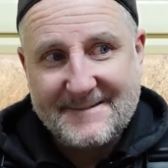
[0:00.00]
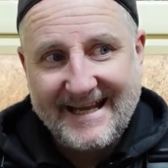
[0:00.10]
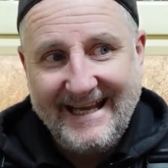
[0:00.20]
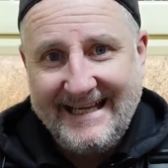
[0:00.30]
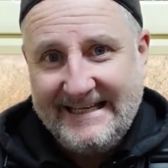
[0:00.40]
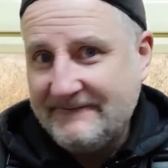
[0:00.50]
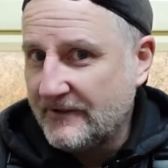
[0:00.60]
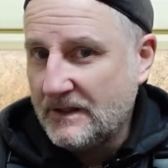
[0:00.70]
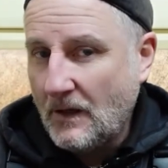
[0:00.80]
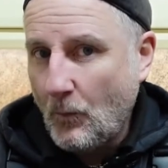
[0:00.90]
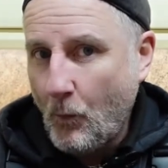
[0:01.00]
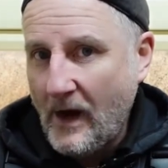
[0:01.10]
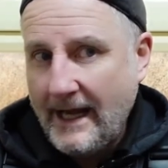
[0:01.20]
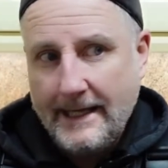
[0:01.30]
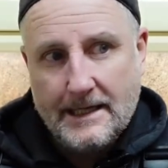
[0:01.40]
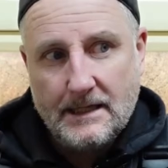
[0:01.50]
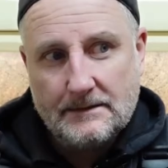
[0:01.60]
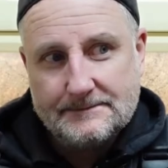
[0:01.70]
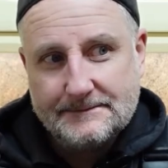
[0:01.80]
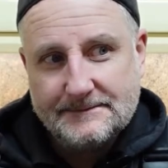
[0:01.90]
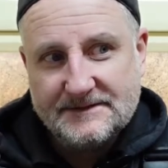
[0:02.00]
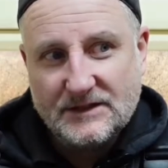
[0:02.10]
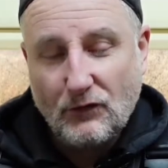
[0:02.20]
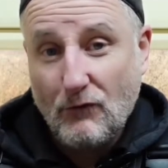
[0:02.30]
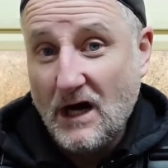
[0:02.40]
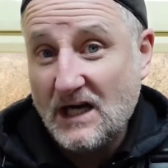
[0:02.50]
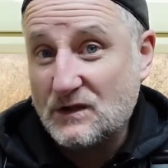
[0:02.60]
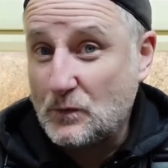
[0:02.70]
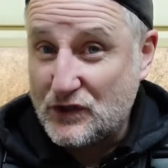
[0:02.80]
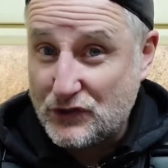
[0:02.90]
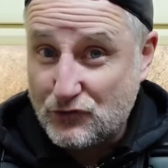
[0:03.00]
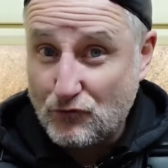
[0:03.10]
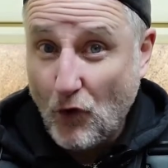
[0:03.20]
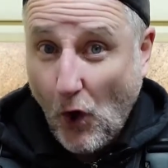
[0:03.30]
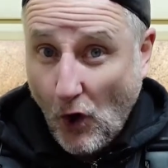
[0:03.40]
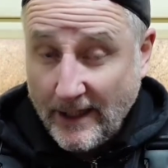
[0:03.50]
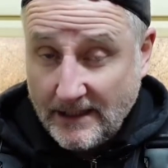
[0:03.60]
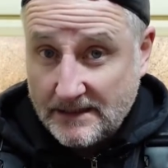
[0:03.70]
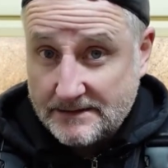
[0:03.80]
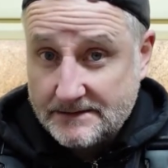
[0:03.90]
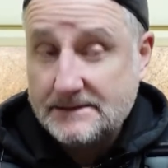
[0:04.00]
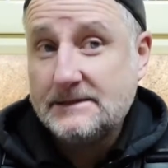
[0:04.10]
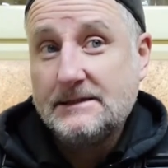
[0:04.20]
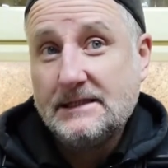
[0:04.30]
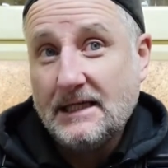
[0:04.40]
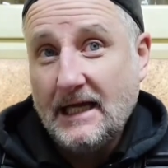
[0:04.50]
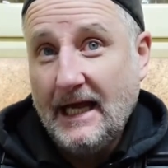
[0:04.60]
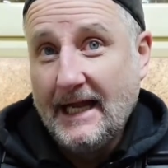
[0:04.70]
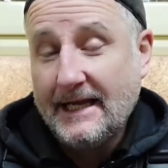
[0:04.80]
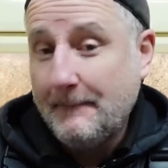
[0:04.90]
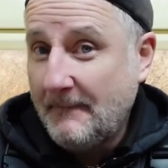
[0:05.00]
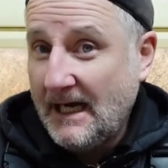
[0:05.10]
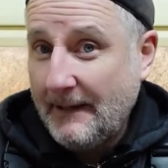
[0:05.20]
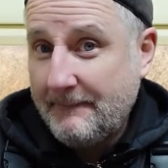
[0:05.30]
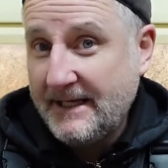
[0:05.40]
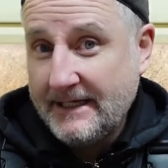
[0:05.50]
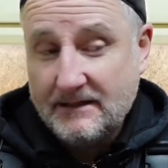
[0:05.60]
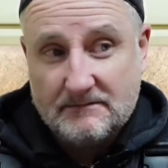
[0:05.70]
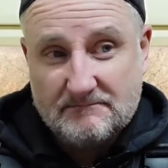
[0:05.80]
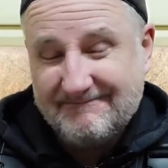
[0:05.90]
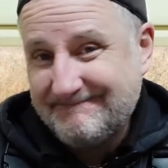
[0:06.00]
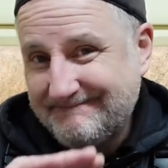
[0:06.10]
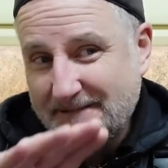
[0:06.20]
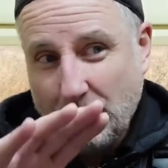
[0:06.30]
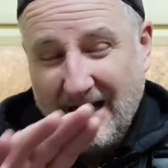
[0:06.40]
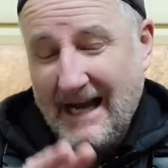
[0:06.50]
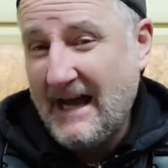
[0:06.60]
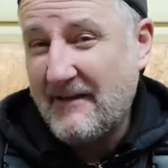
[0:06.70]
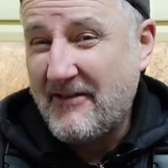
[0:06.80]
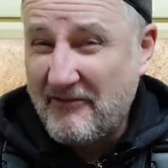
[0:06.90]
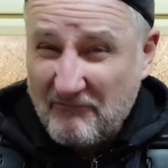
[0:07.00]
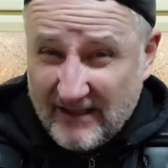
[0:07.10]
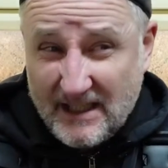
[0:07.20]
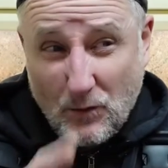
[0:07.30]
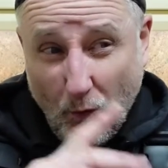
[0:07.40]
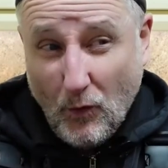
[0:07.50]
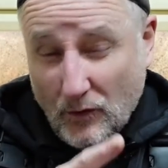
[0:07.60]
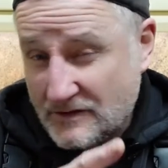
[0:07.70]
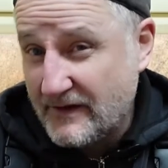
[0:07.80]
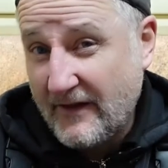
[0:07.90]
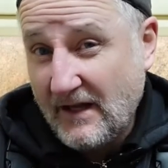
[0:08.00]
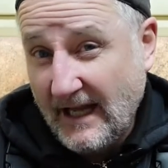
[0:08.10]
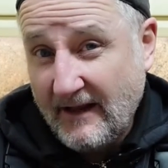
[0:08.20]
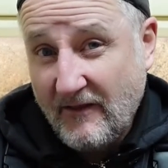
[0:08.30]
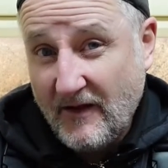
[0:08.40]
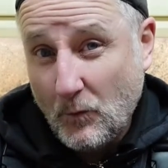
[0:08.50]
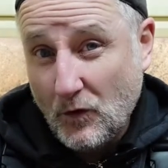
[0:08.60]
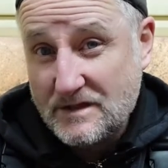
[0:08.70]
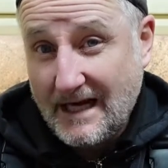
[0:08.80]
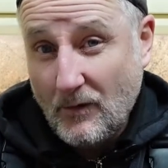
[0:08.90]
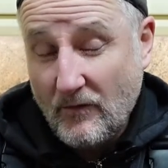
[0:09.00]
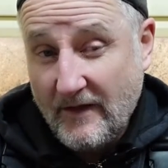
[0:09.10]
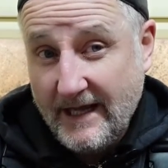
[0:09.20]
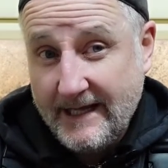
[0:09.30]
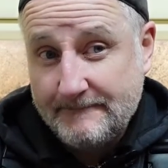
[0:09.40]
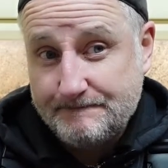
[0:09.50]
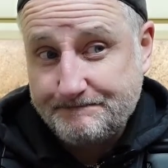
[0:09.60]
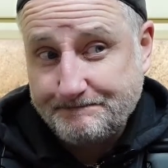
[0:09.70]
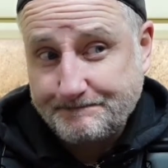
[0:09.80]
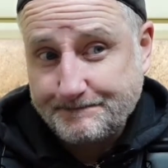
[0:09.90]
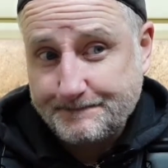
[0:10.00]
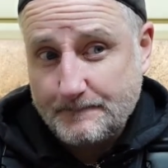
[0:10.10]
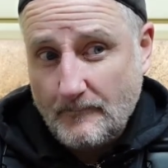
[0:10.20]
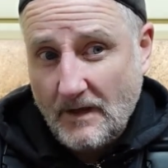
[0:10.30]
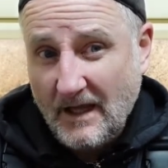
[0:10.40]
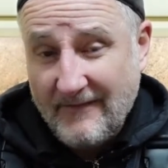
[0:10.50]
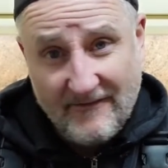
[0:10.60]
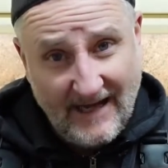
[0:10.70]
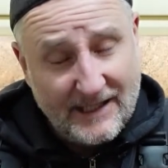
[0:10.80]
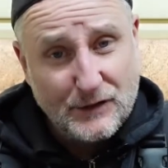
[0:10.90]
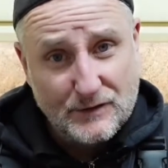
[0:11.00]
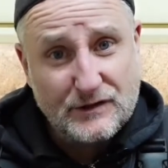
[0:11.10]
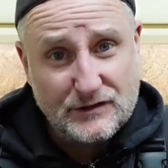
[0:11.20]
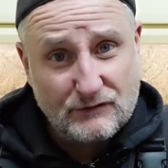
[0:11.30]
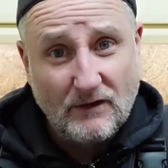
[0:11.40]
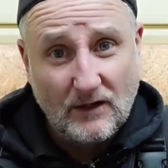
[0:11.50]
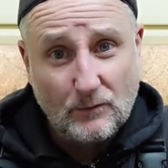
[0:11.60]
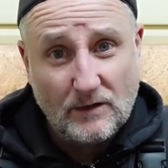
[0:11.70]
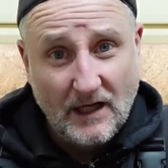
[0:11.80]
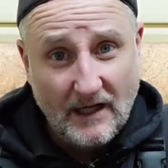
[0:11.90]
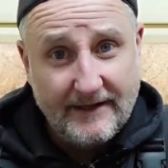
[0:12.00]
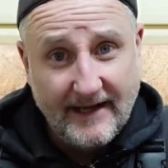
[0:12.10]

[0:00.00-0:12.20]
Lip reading: even when the grass was dry, and it may have been about 3/4 of the length it was out there, that used to struggle cutting